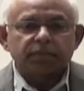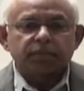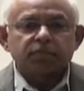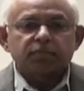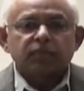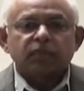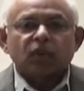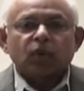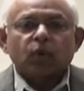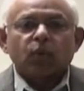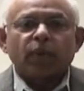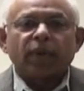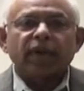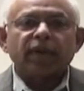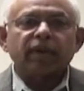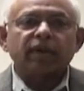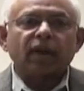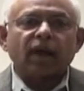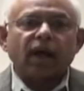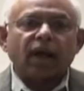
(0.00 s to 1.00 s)
where
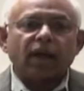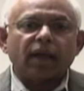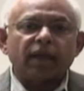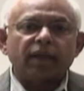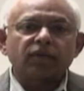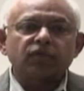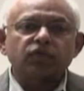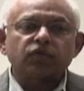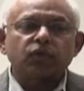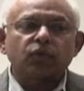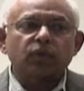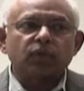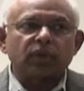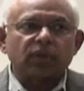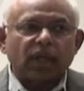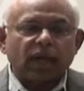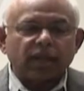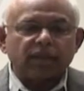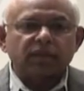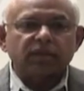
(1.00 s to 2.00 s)
ISO
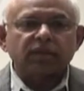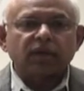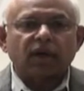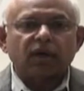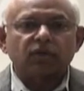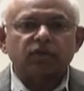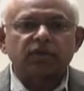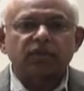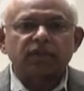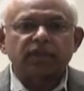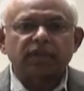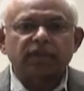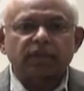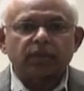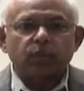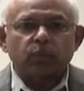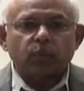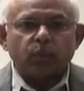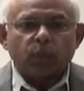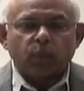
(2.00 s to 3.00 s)

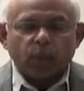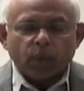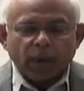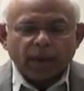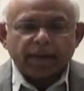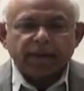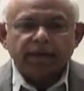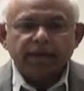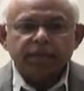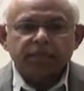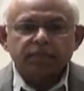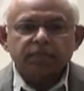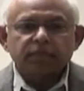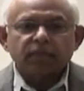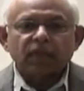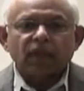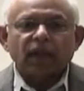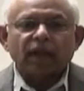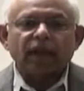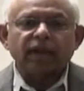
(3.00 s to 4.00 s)
9001
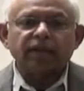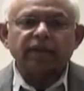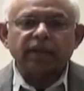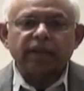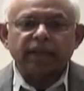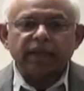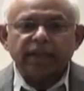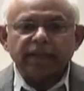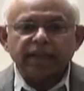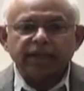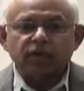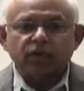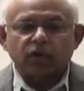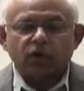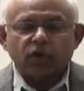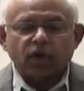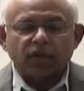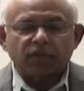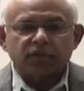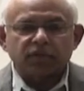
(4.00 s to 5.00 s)
had 8
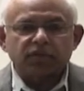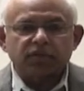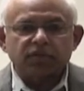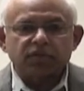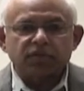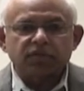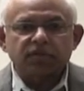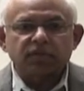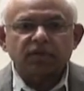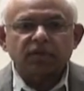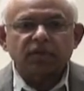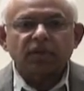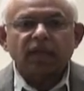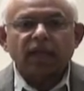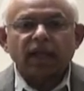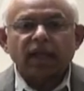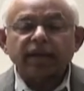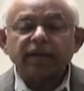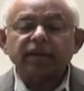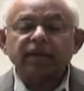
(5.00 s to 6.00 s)
clauses, and
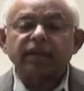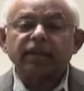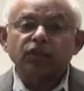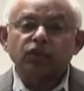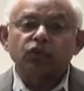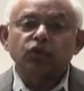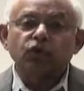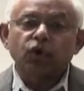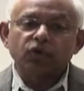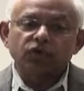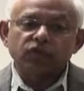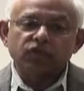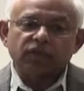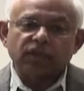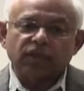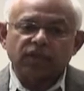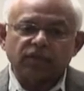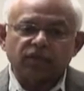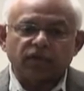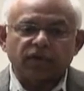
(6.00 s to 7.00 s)
in those days
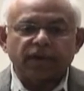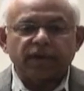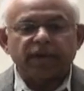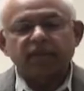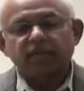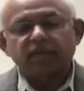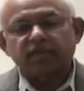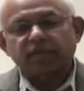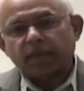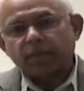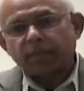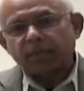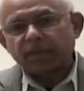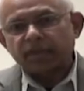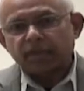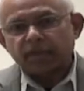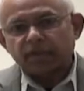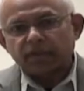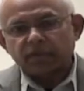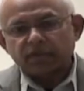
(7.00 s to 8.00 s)
reading
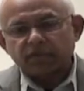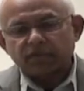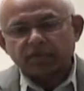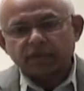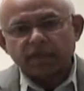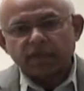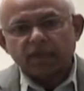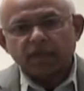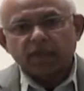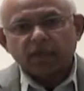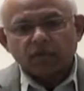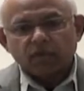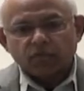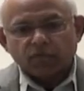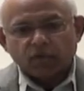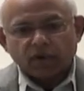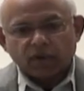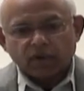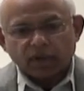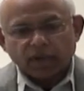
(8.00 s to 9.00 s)
simultaneously for
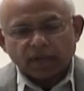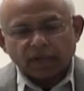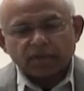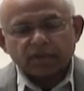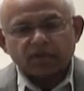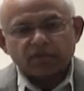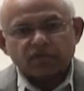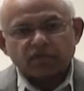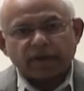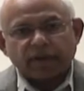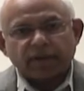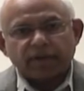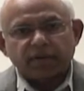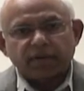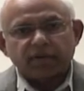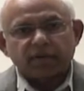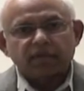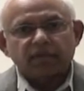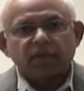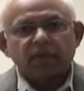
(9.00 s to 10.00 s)
other standards,
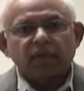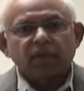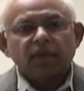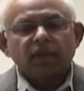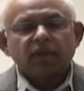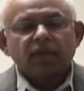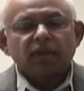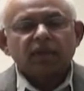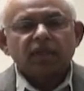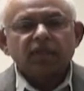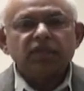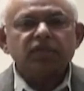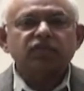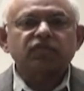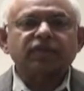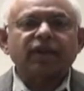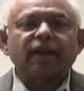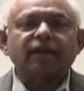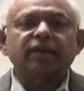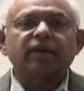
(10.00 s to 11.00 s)
each standard
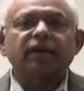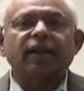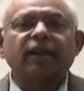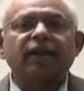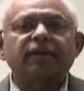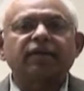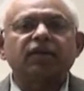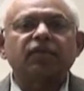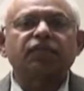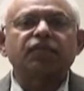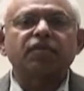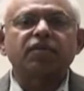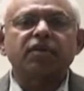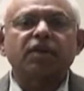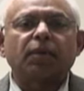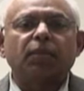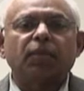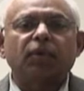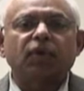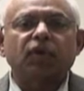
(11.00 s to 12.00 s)
had different number
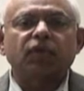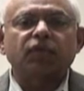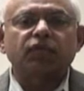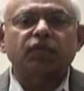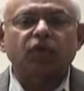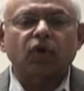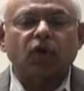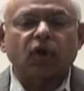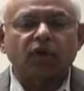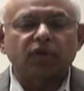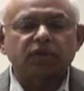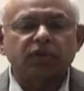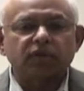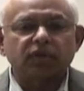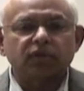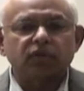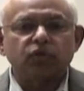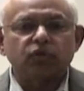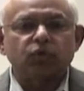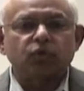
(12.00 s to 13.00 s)
of clauses. You
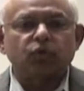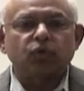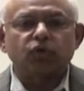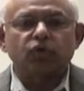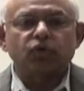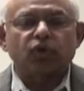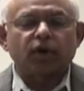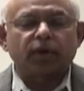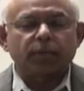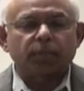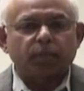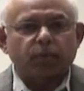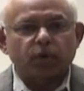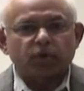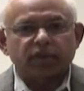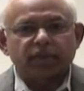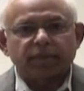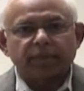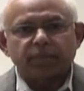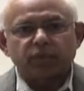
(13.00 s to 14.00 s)
could not put them
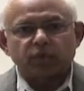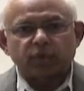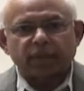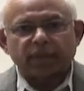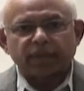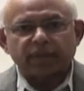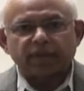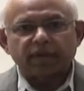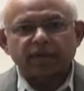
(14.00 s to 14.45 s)
together.